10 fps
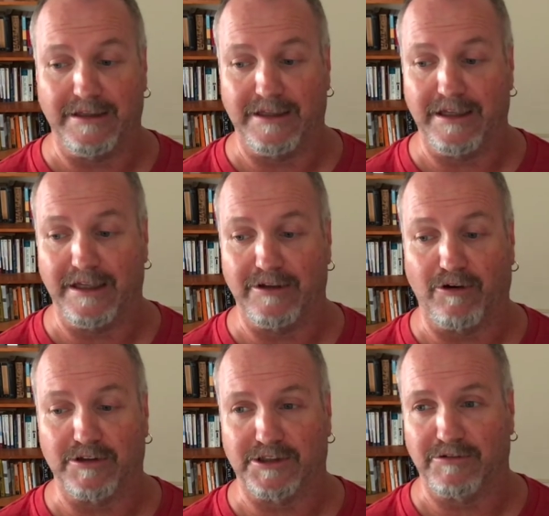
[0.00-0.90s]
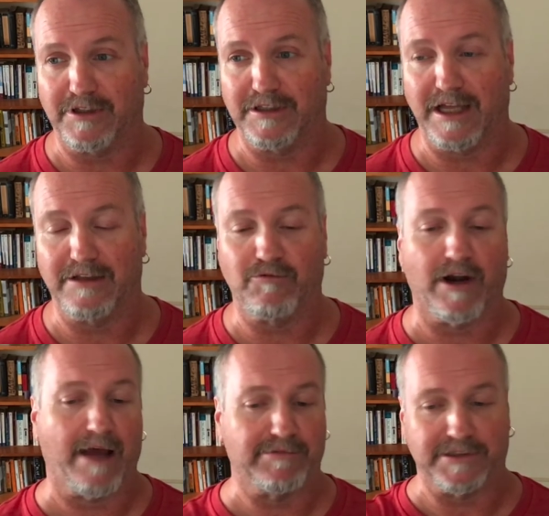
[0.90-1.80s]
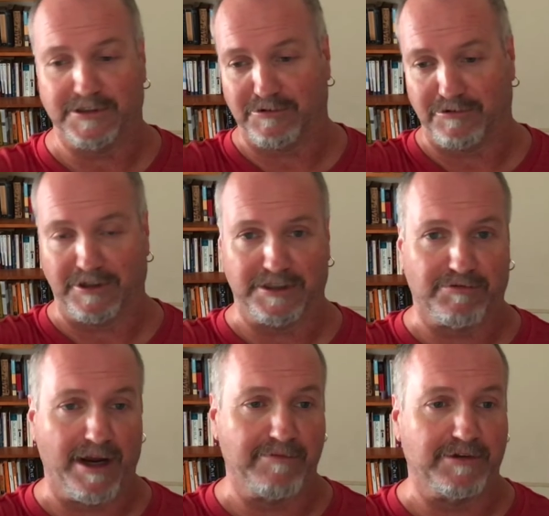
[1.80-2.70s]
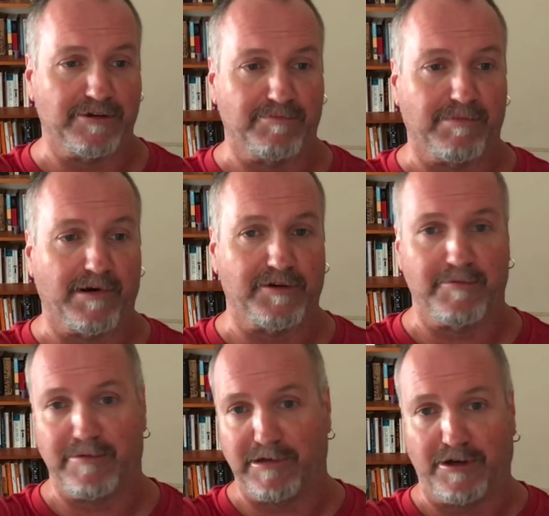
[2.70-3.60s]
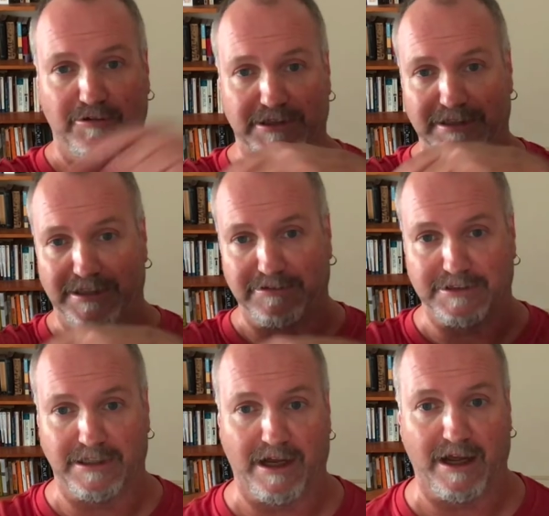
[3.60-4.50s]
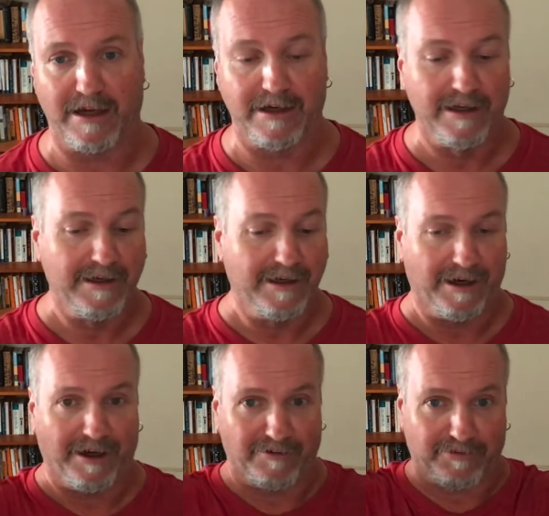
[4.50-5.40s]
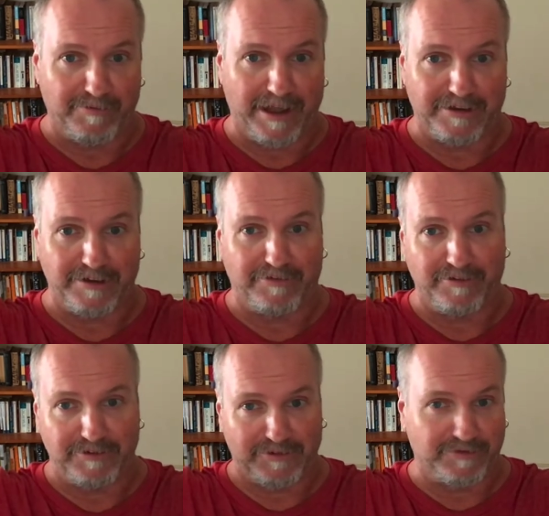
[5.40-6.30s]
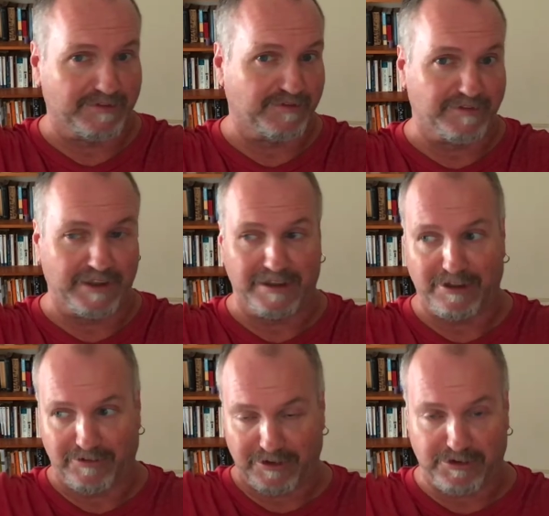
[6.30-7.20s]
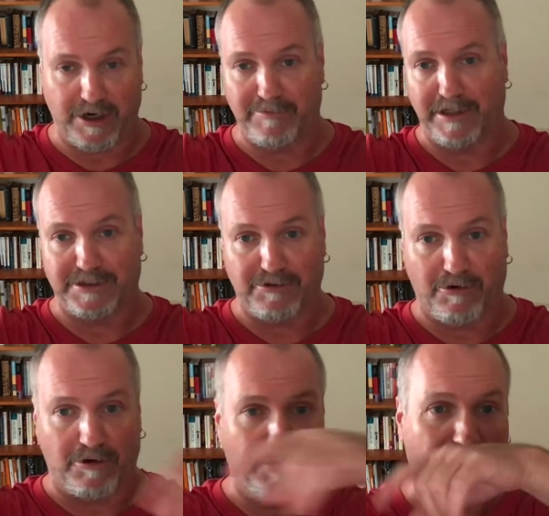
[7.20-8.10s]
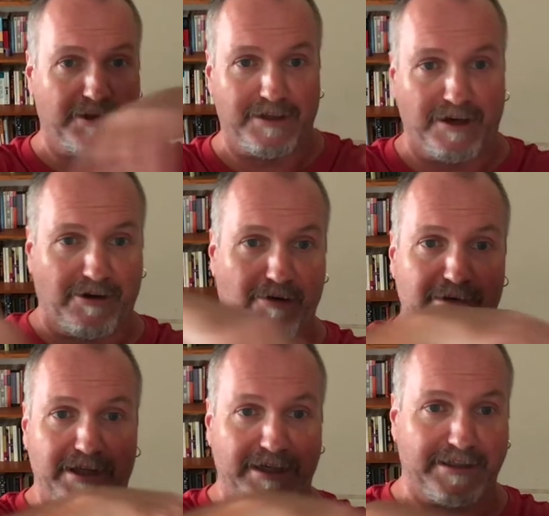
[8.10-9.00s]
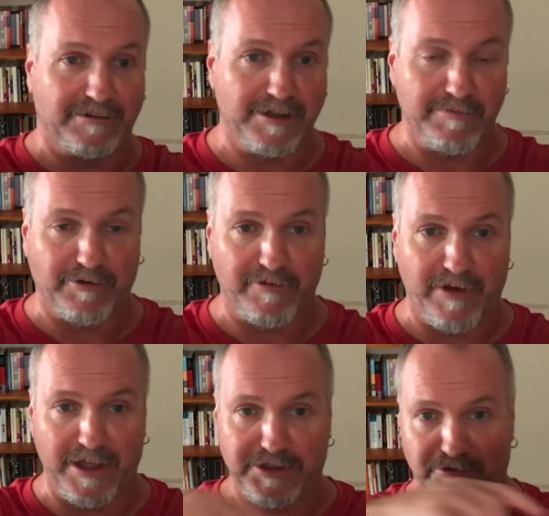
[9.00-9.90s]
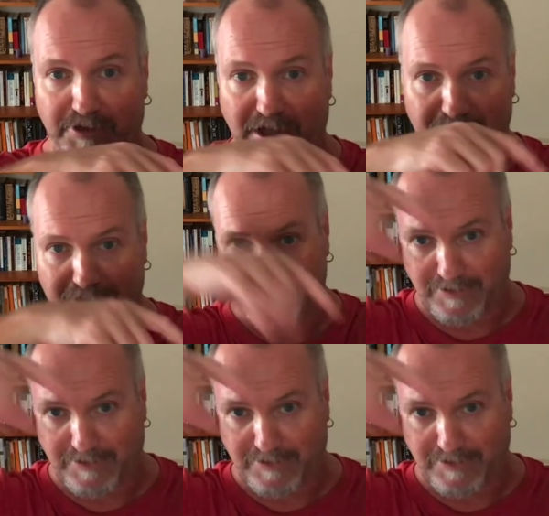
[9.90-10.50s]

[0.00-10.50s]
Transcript: And also, then what happens is a girl gets raped, her brother maybe goes and kills a guy from that. If it was the tribe next door, they come and then kill him in revenge, who then his